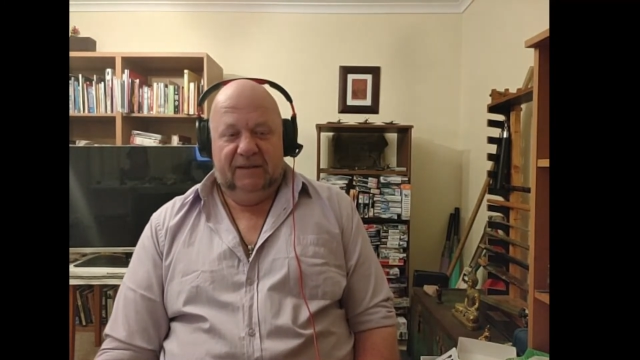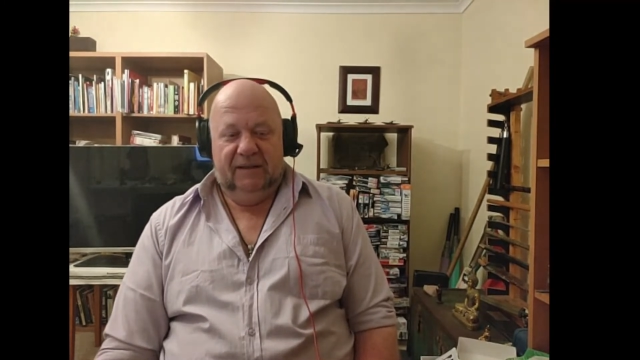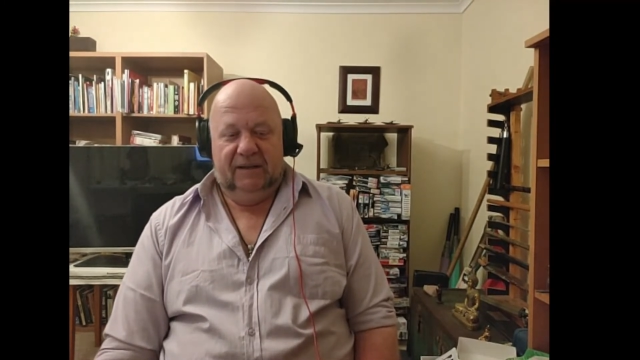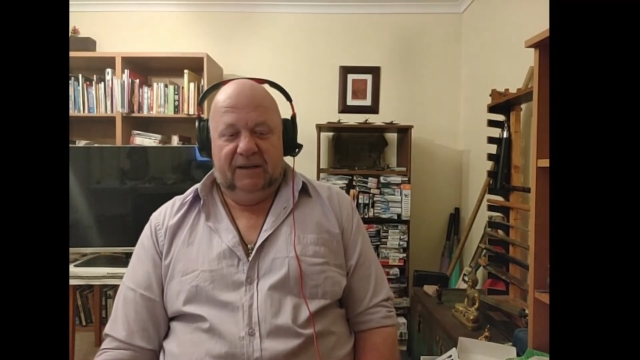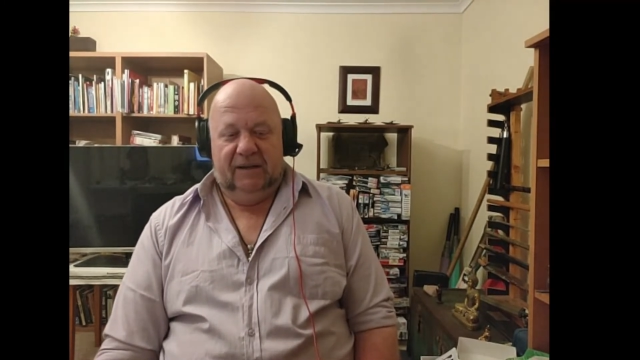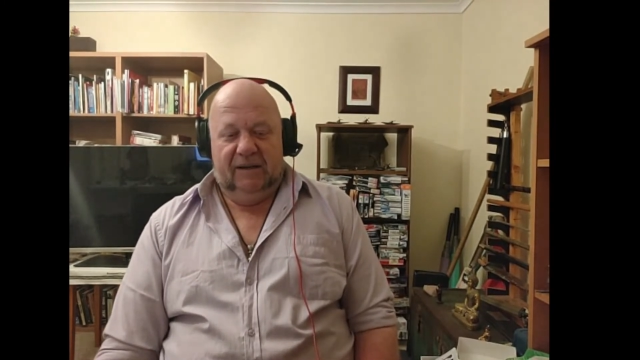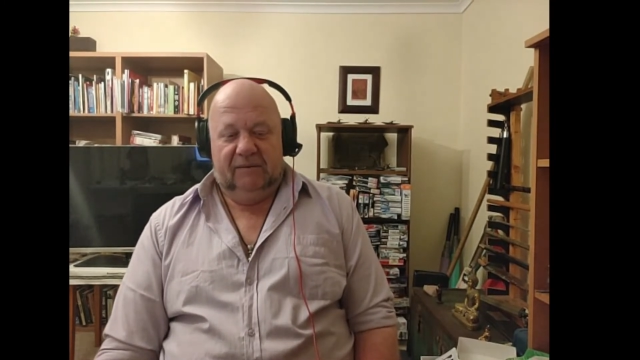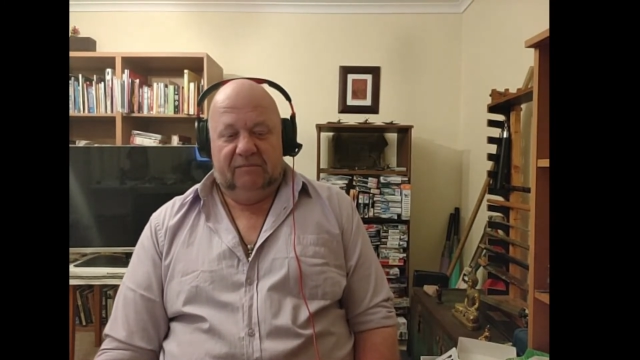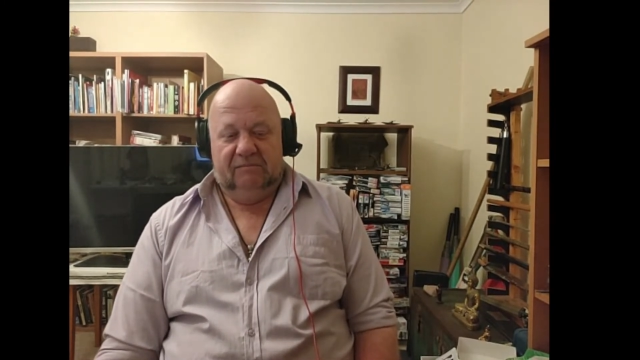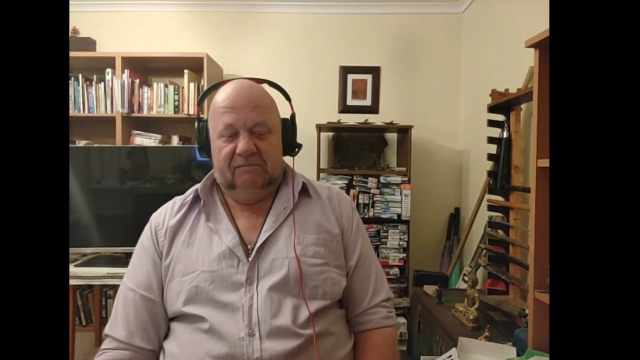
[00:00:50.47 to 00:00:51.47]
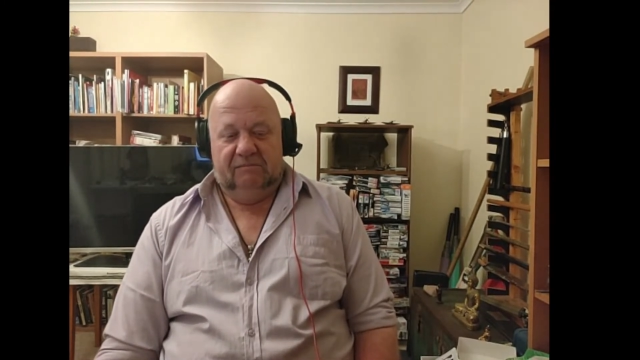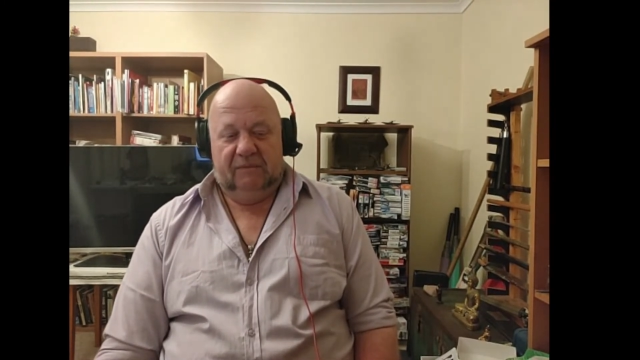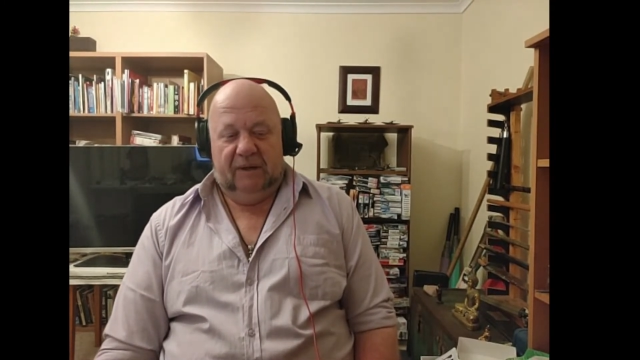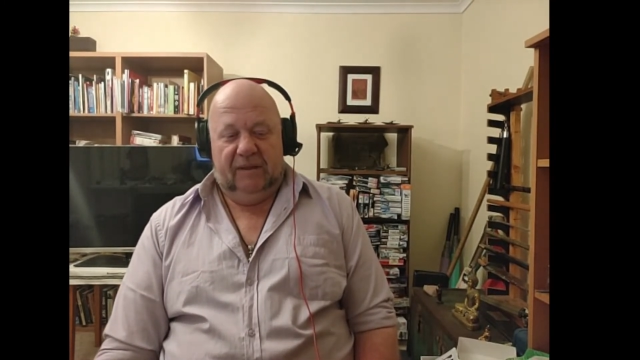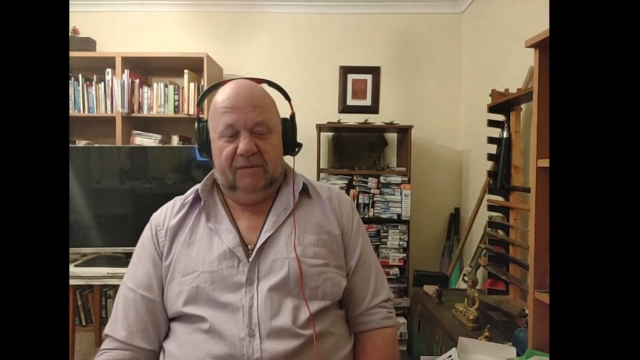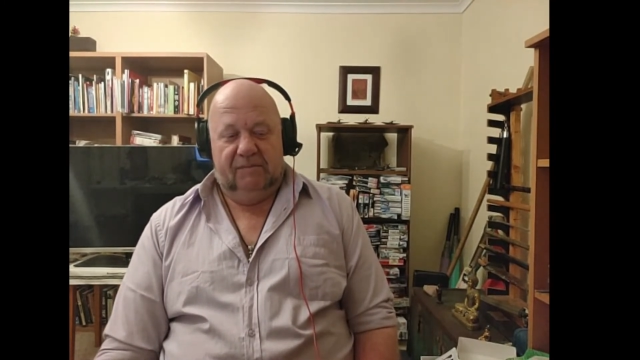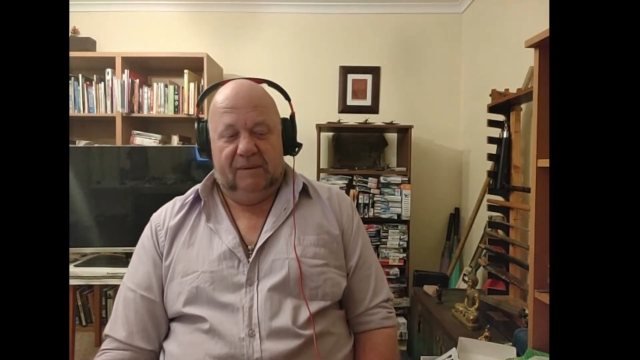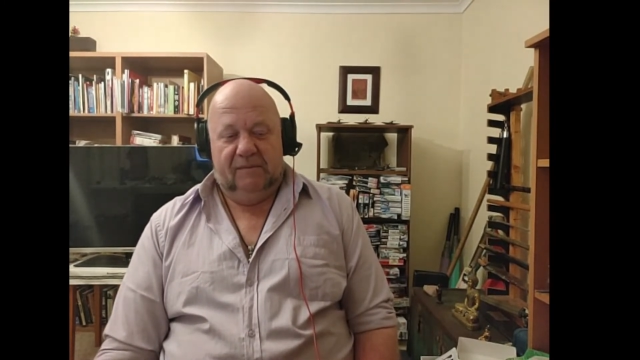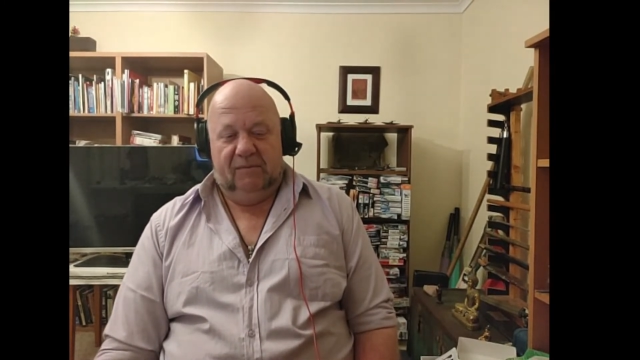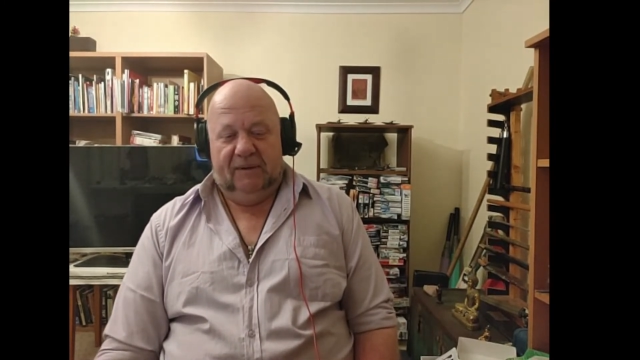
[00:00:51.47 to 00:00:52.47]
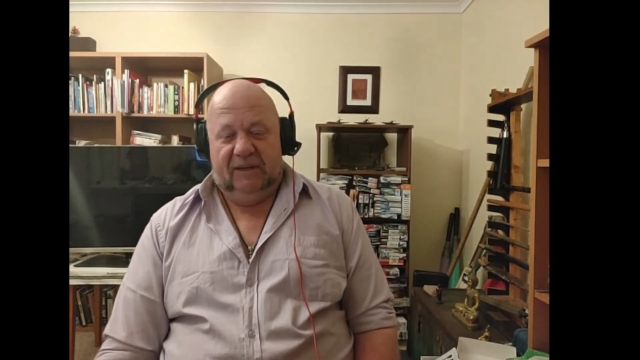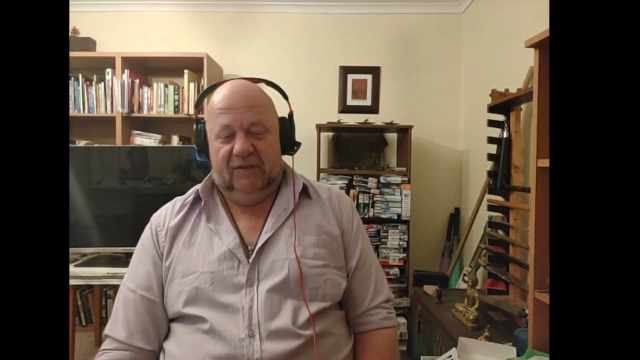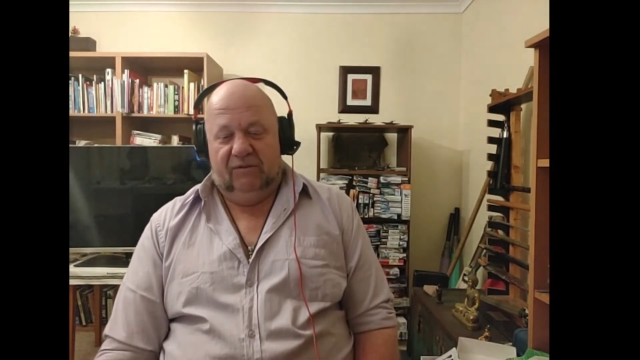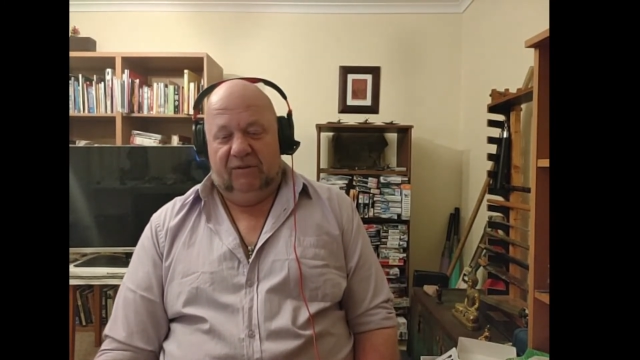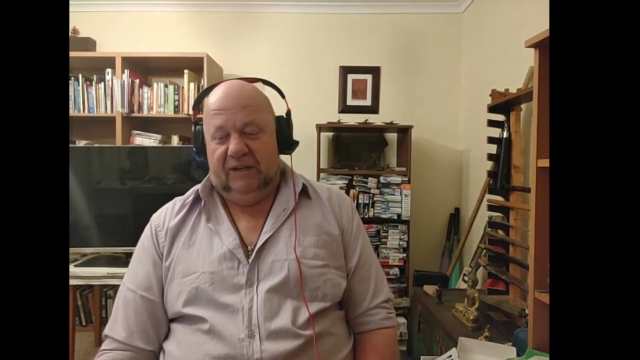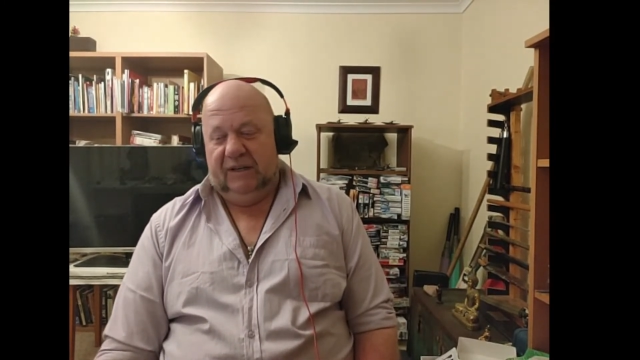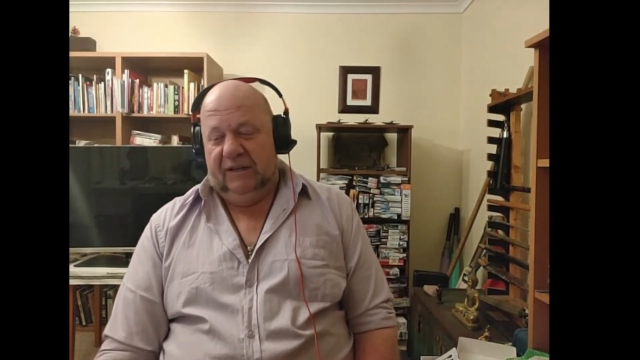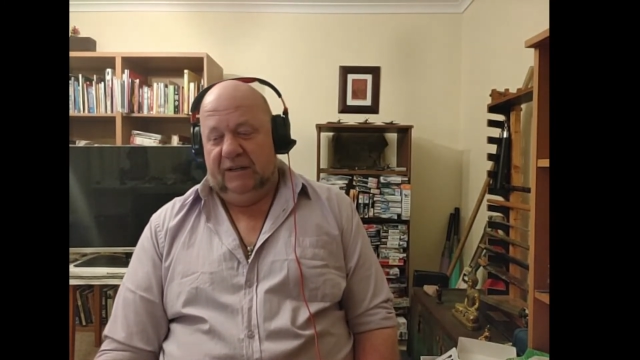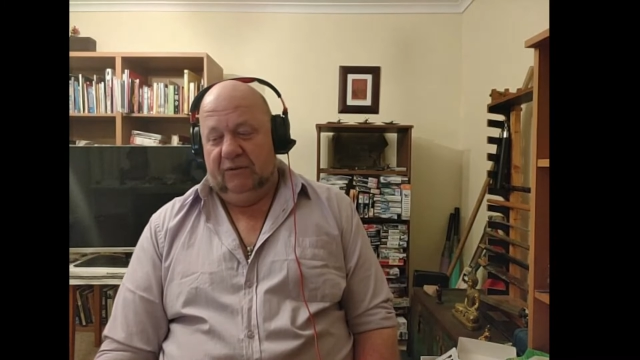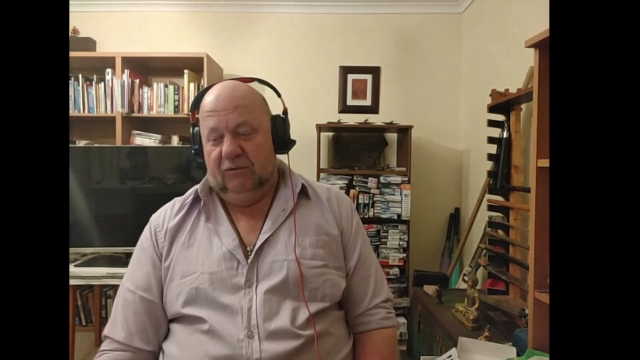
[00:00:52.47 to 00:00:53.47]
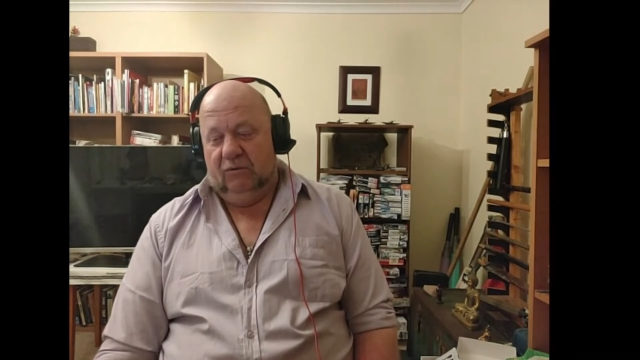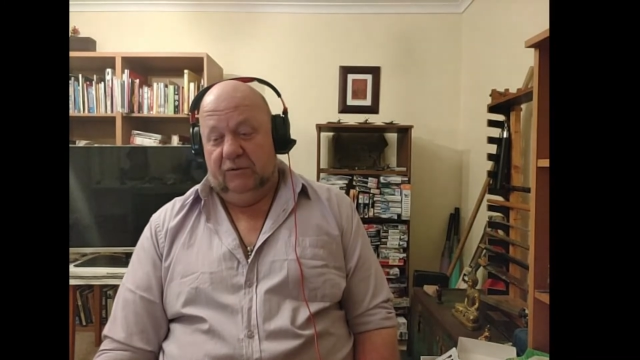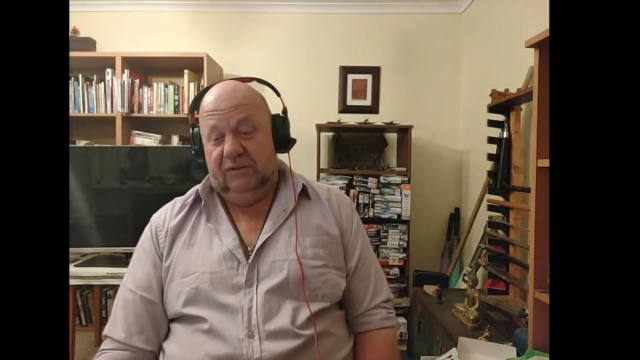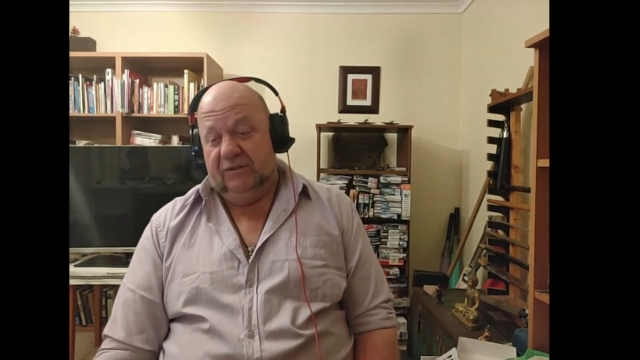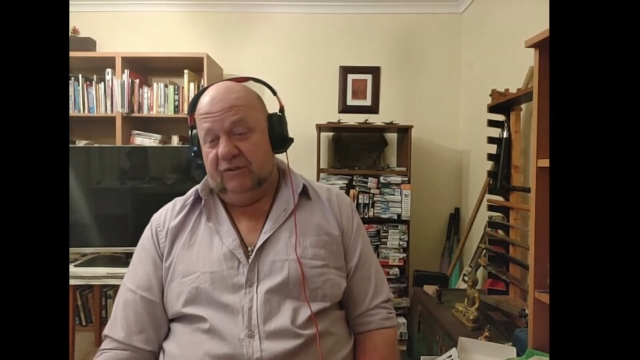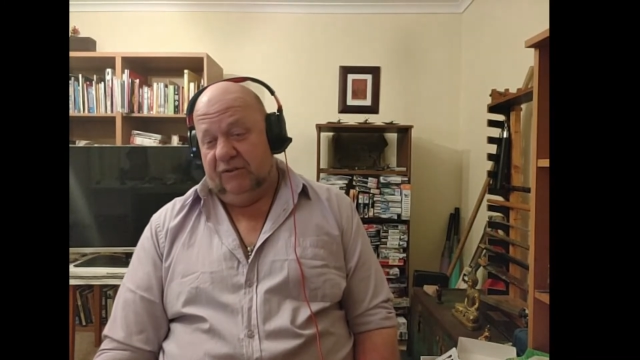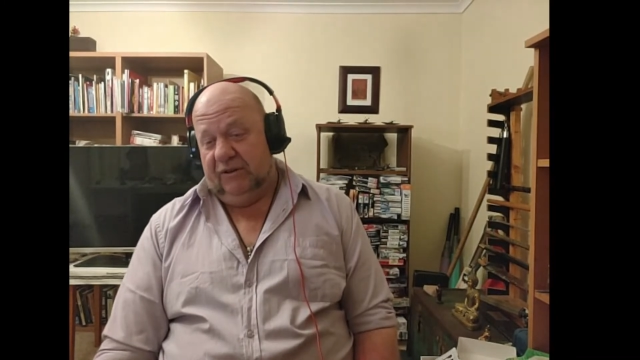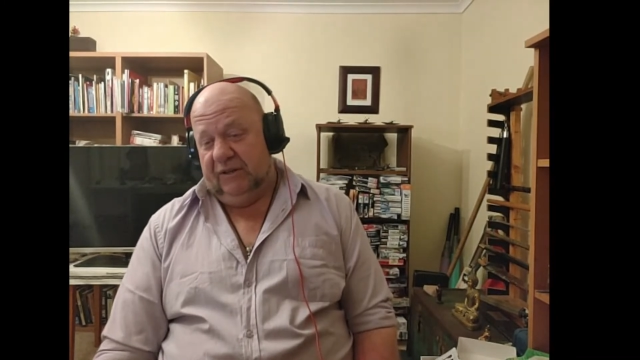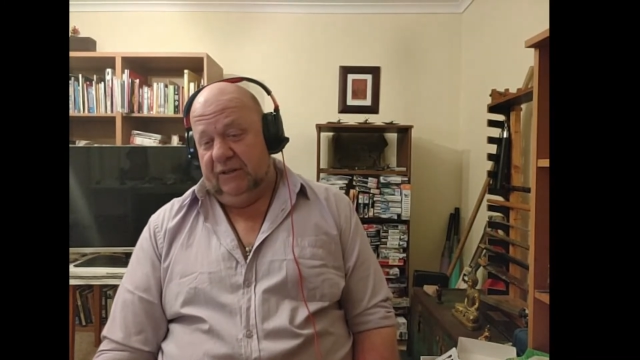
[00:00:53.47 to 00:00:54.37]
Other people may agree or disagree.